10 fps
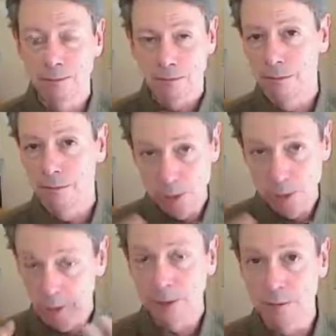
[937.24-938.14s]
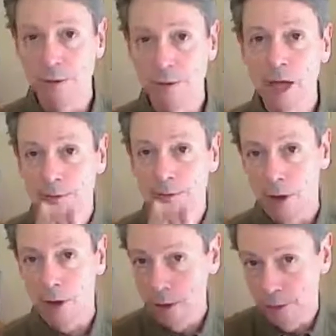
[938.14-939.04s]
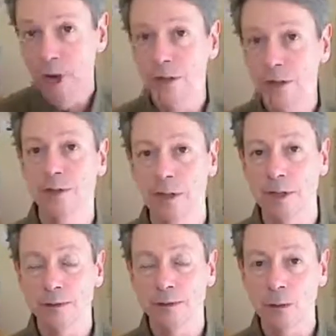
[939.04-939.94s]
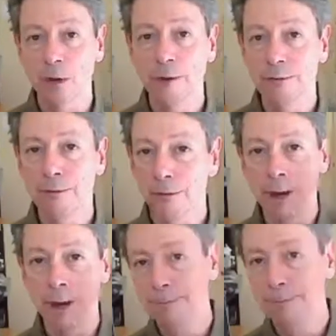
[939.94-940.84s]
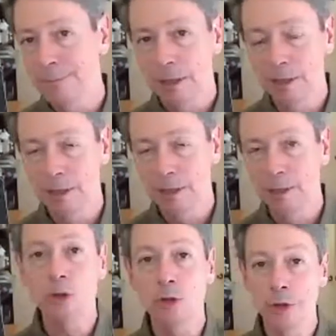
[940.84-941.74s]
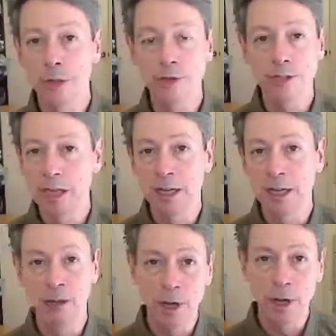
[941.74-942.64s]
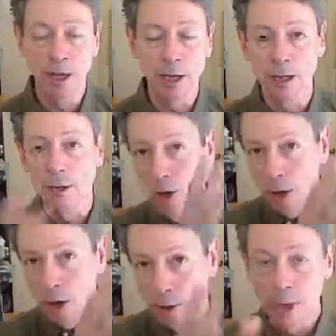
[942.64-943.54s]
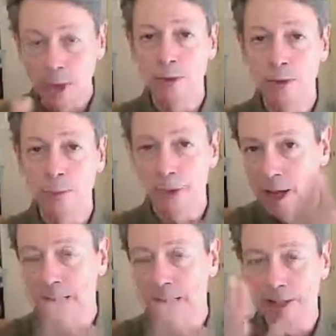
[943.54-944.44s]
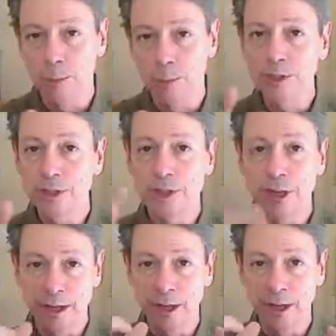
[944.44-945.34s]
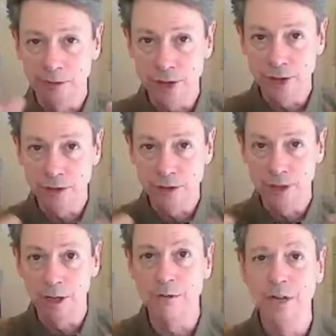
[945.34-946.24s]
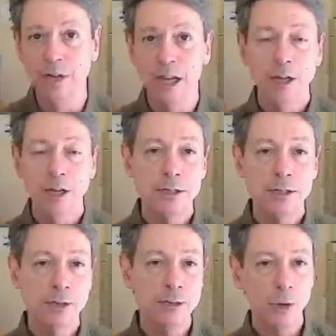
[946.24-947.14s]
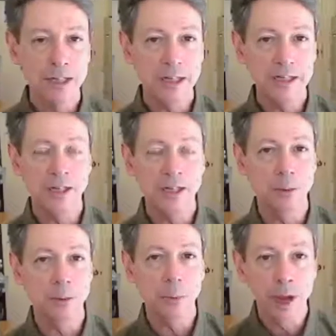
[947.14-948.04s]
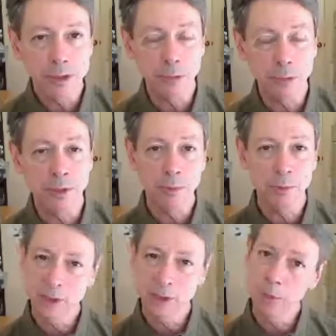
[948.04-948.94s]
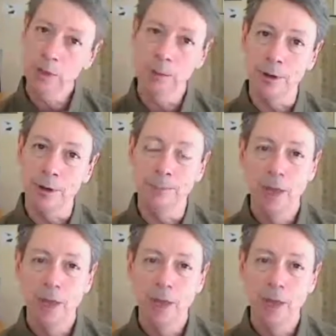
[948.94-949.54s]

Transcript: the experience of love on the range of it, if you will, from being included or seen at one end all the way through being liked and appreciated and even cherished and loved. So to what extent is it possible, especially people